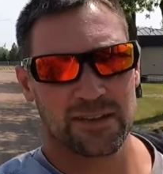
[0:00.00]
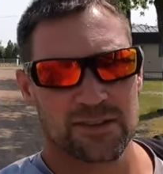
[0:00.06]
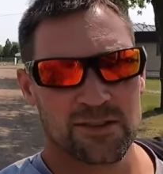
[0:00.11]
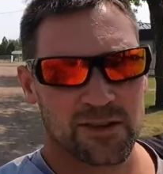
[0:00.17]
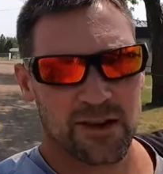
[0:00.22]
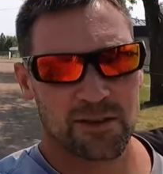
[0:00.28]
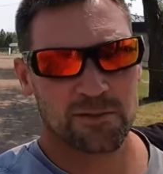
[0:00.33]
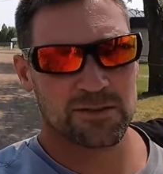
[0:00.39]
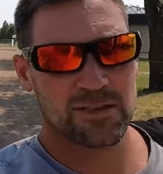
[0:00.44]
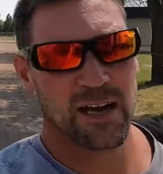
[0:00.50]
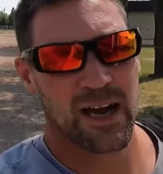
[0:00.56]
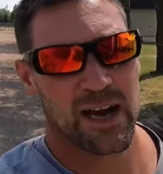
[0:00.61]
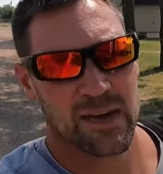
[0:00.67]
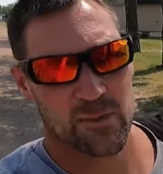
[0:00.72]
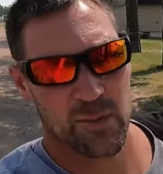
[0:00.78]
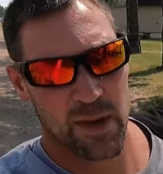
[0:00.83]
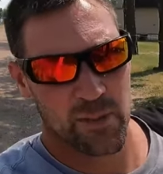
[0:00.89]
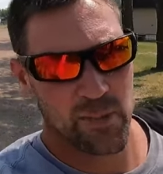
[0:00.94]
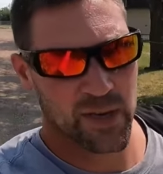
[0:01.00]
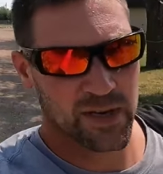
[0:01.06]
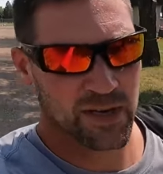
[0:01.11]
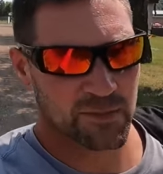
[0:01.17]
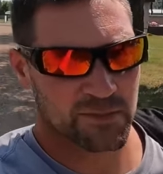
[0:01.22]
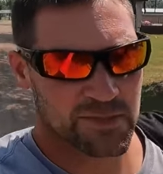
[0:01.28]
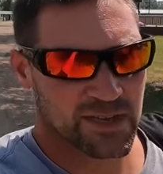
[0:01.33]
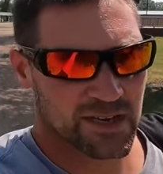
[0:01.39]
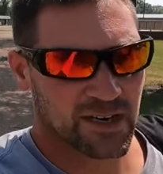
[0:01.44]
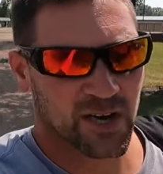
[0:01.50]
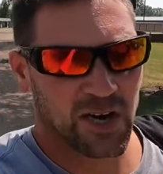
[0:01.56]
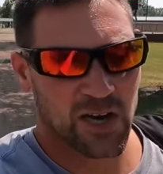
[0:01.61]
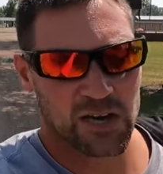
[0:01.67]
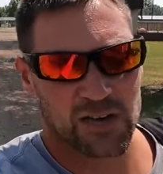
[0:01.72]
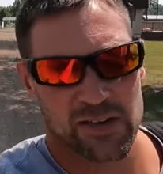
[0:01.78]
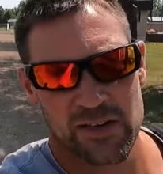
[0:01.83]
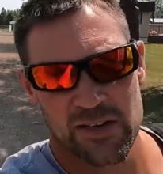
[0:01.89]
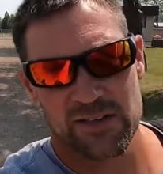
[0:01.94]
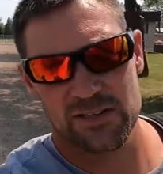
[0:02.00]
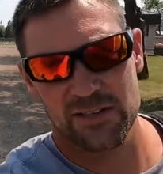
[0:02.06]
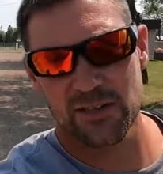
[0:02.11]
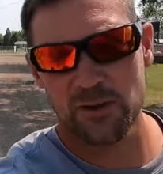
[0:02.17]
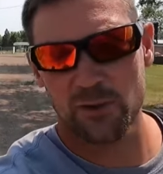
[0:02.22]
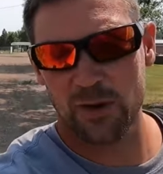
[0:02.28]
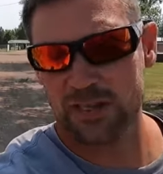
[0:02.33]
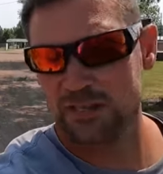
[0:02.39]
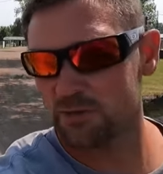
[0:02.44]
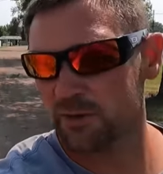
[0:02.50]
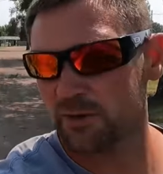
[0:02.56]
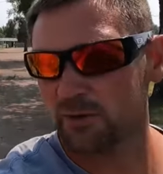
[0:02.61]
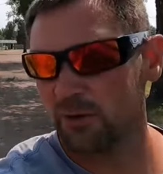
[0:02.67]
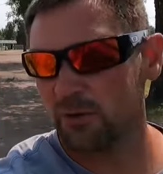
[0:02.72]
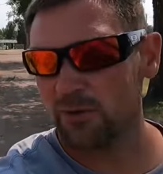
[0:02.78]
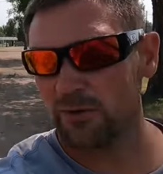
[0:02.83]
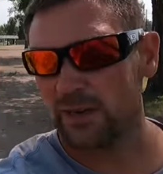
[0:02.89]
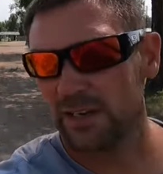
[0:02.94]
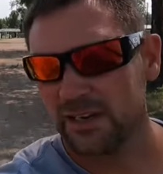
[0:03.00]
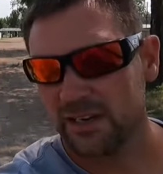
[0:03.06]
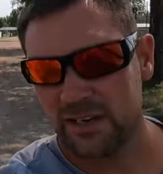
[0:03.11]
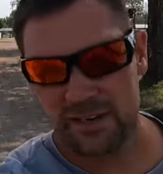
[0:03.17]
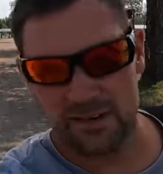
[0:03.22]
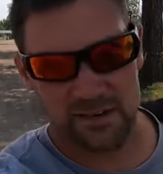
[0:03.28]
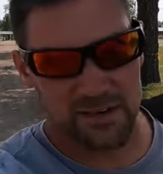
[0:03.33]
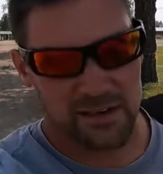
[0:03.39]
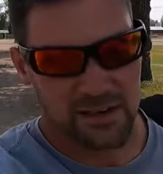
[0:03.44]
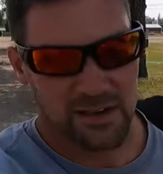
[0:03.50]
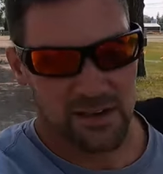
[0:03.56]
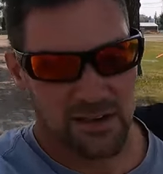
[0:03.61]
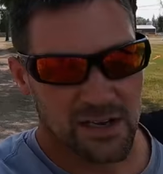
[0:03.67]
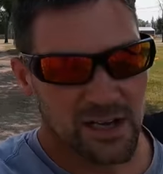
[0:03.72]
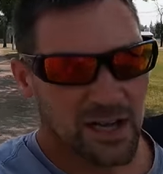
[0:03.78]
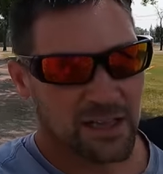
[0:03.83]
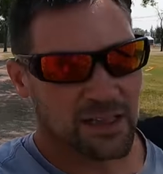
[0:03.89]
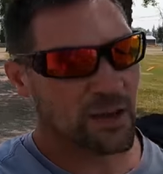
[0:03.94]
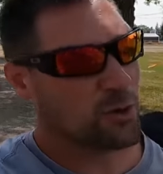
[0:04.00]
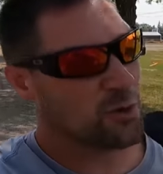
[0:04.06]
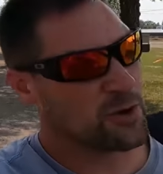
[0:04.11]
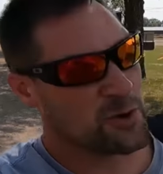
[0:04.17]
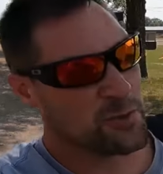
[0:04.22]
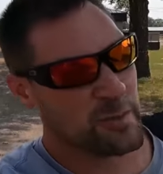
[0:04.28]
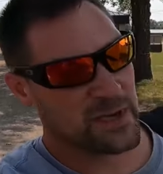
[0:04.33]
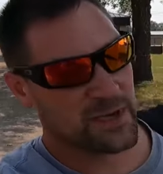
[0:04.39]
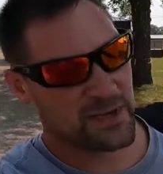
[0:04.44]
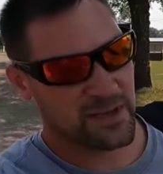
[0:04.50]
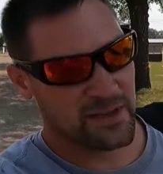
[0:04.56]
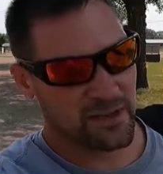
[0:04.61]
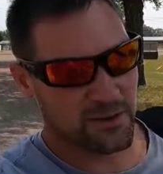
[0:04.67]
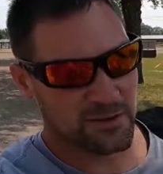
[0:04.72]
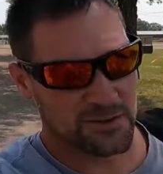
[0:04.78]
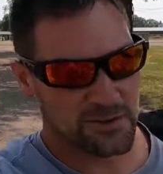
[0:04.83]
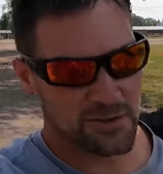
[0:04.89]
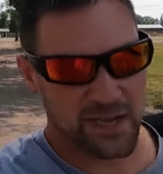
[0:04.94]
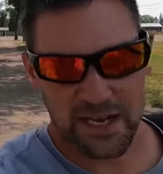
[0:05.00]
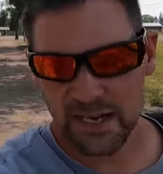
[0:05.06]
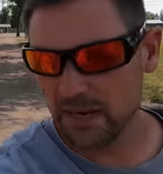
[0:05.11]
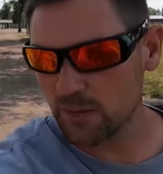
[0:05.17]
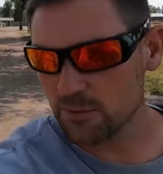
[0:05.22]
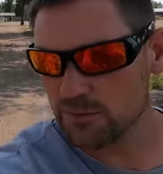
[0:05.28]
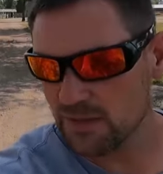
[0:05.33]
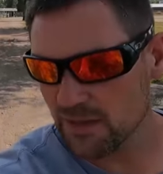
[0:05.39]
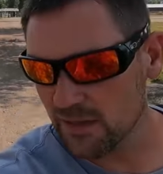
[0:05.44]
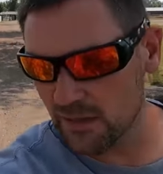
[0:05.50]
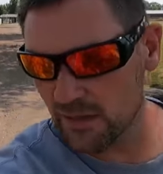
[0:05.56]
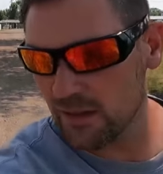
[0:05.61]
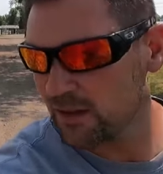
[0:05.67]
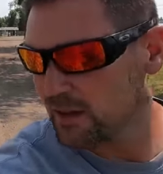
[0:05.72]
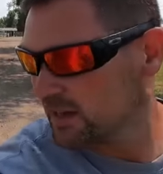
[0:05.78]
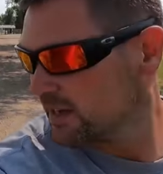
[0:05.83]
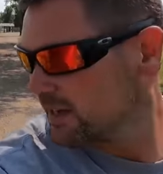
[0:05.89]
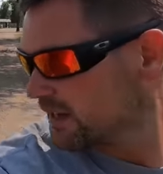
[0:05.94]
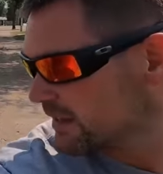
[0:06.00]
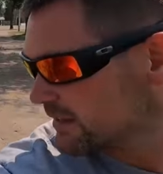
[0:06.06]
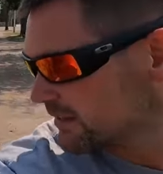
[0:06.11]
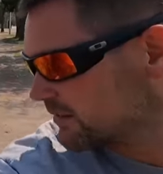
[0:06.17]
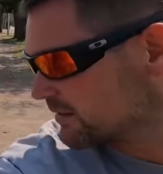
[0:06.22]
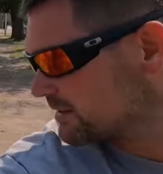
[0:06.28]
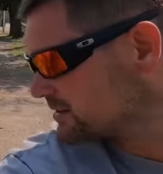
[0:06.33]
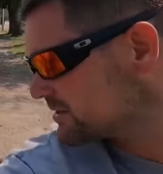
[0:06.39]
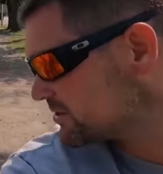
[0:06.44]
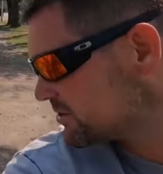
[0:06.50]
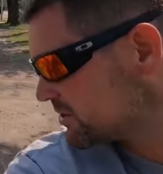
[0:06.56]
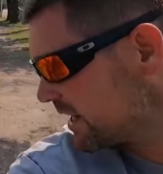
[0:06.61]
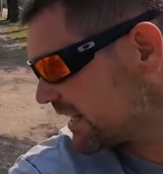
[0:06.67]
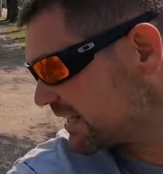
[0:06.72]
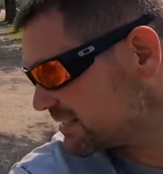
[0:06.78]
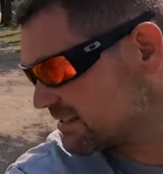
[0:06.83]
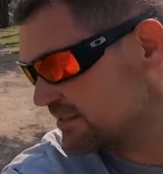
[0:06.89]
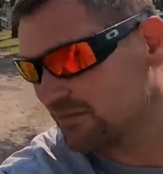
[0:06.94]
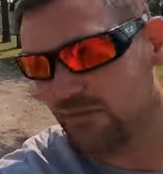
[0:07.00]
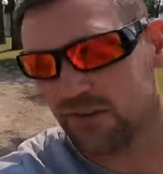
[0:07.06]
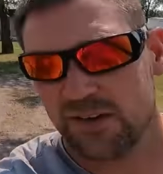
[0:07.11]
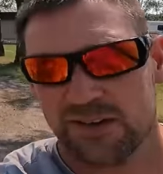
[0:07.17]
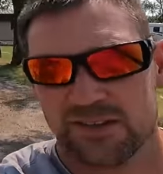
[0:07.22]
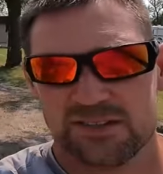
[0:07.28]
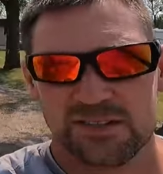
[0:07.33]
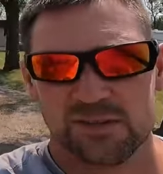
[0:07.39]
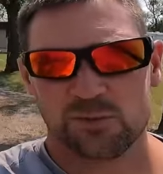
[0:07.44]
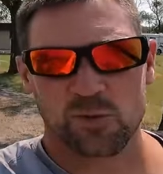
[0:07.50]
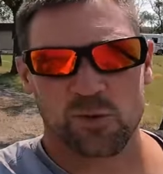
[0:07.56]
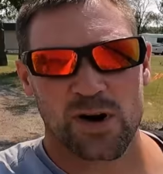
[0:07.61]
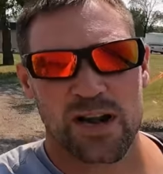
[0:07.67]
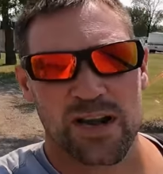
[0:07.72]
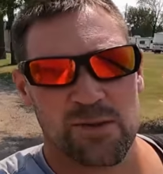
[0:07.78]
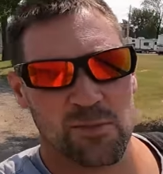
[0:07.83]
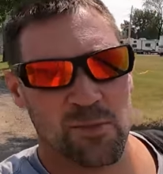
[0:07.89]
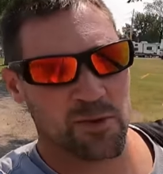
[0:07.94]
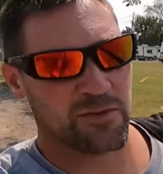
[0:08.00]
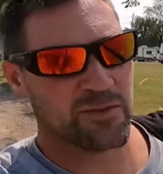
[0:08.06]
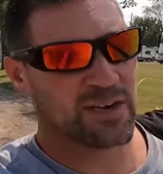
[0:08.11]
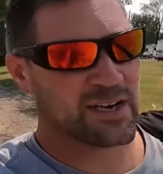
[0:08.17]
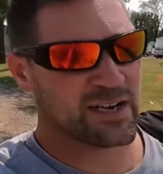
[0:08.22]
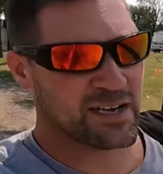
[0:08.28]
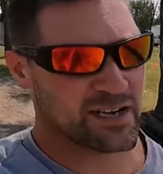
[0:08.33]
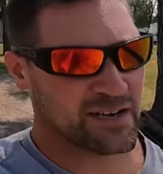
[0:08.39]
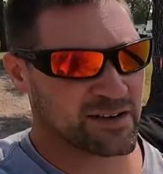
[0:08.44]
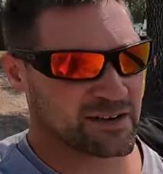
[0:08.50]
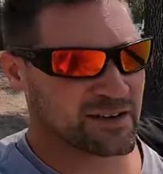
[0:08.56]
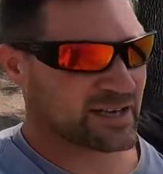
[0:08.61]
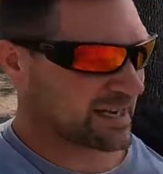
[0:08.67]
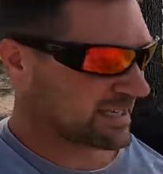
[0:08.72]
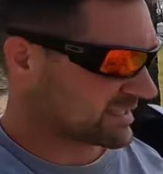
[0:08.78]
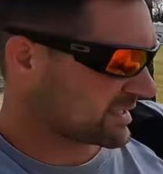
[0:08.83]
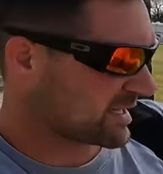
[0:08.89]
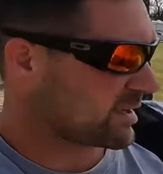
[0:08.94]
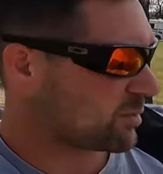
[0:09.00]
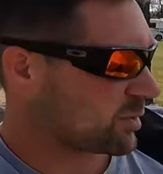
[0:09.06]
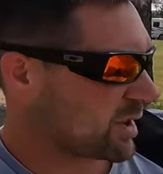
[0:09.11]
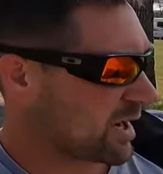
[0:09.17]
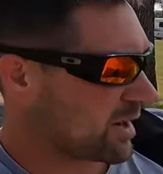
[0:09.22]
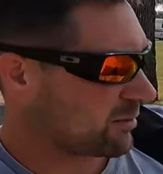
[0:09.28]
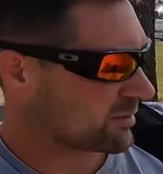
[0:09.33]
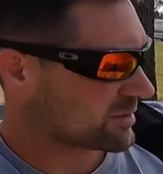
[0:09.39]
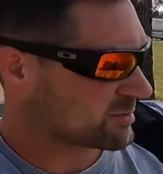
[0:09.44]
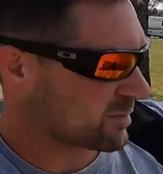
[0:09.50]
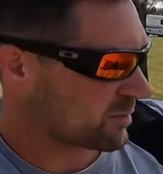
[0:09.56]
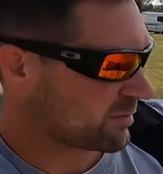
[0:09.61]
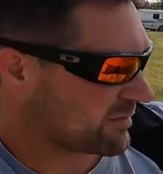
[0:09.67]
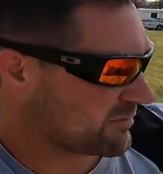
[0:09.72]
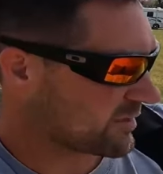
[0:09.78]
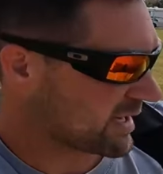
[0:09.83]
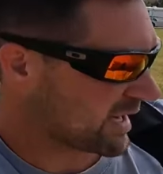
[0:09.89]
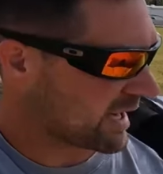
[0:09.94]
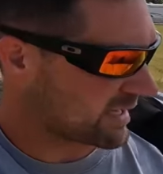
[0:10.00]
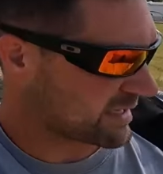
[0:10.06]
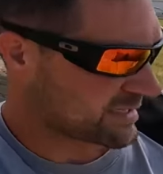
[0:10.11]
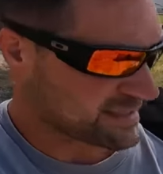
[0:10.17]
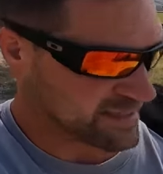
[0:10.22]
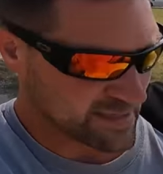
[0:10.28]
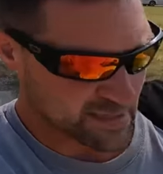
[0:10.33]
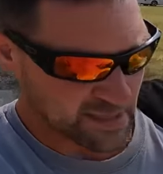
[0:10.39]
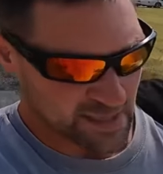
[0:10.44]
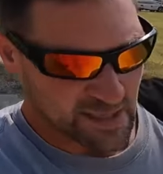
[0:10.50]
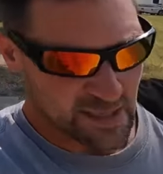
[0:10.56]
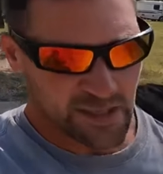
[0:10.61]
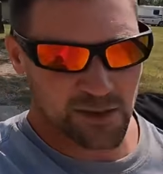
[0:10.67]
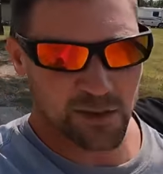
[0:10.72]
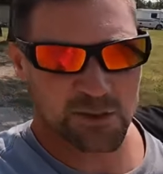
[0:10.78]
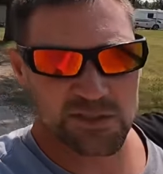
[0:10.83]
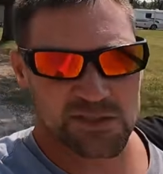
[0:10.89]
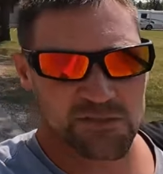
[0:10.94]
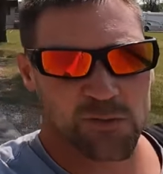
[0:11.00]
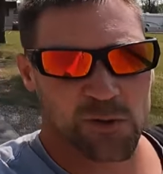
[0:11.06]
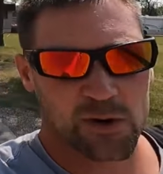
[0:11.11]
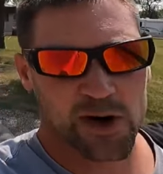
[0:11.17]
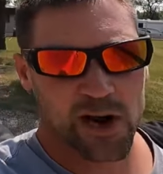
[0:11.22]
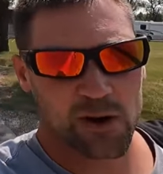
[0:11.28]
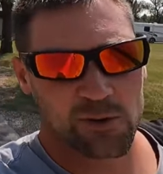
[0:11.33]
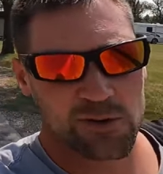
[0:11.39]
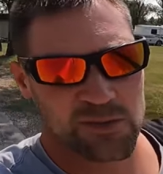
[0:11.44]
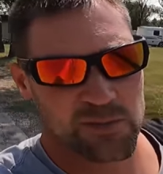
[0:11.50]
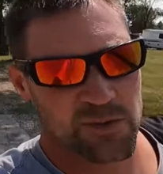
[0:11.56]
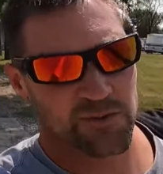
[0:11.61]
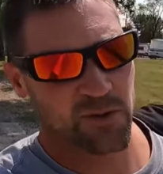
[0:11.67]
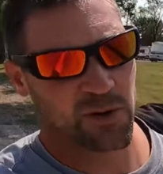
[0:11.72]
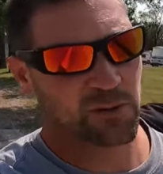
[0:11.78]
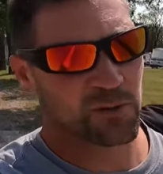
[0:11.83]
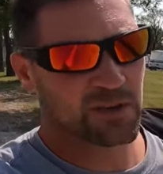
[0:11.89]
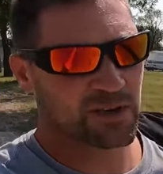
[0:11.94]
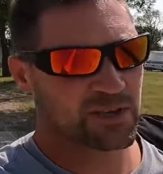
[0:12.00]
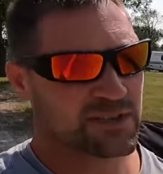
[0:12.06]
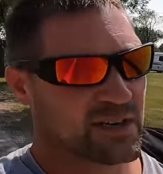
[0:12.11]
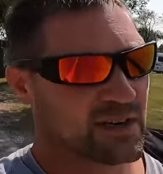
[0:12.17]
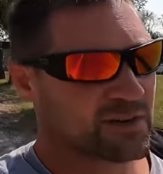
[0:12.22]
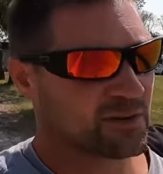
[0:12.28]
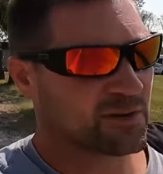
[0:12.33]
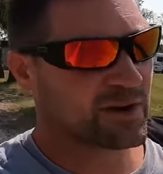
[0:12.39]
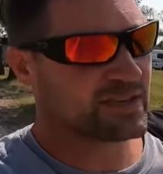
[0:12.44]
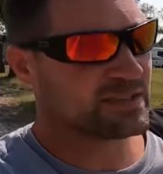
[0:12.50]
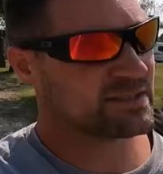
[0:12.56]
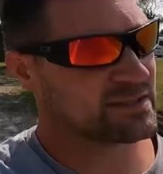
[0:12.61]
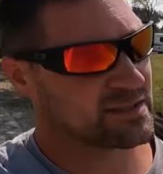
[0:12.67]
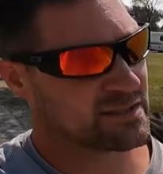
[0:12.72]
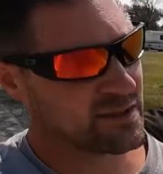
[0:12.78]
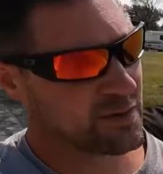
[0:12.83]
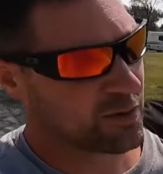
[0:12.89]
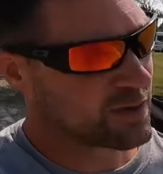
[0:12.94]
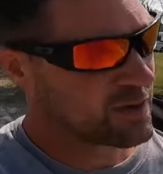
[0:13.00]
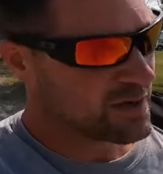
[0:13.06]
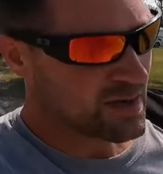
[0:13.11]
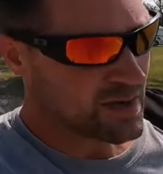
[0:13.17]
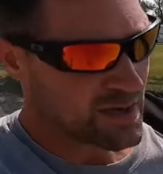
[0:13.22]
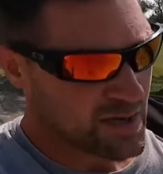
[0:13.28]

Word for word: yesterday was hot. My pickup said one hundred and two as we rolled in here. Low humidity though, so that helps a little. There is a chance of some rain moving in here in the next couple hours, but we've got close to four hours before we're gonna start racing, so